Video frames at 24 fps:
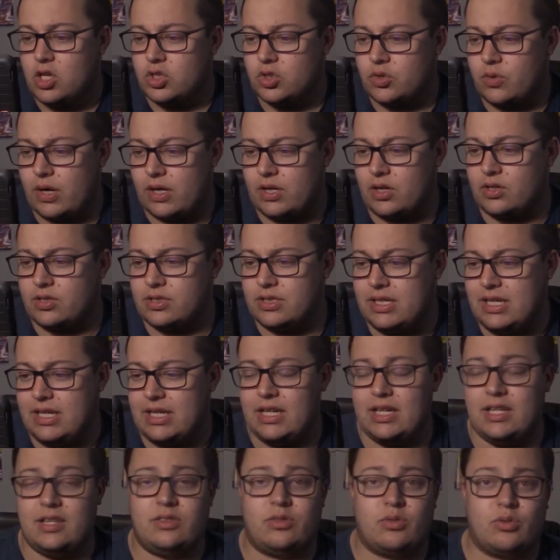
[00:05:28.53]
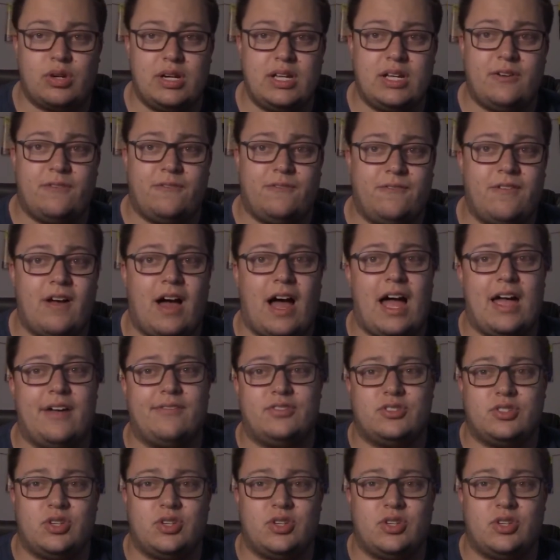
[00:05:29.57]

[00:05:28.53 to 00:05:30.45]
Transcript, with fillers: trainers needed three to five.